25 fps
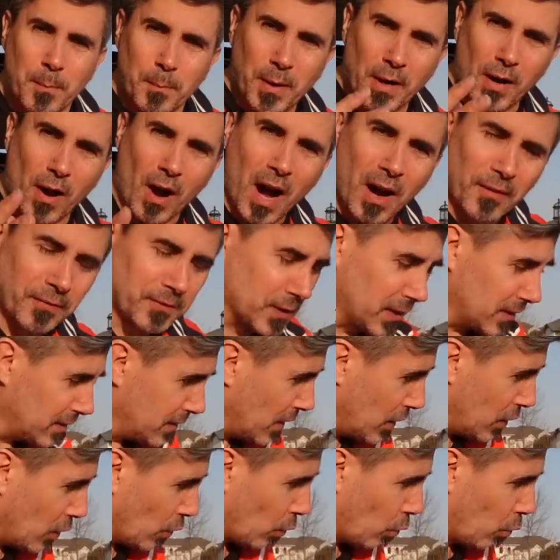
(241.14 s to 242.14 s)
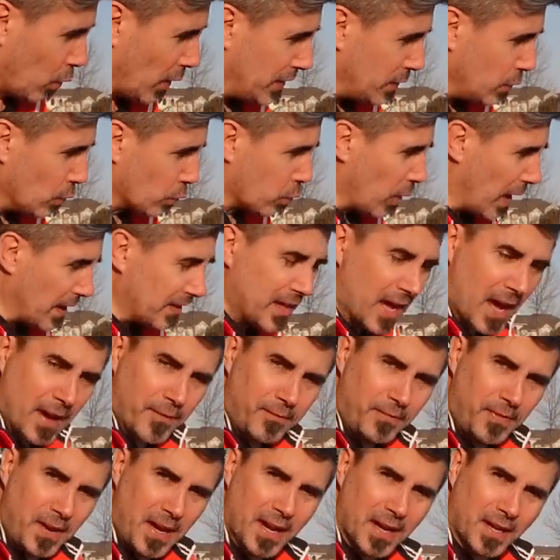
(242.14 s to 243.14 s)
But often, when you run that
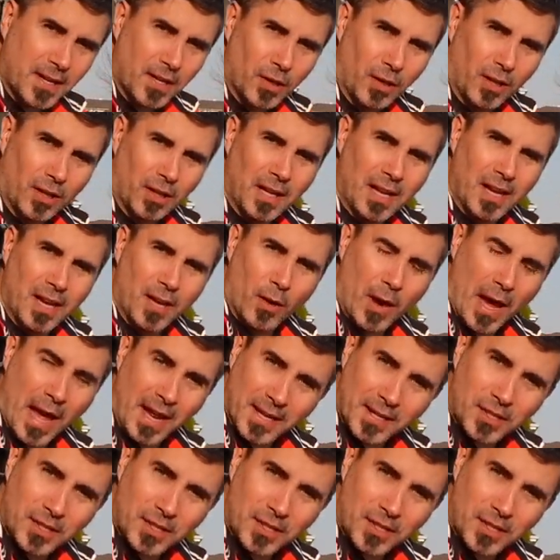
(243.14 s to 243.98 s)
vehicle, and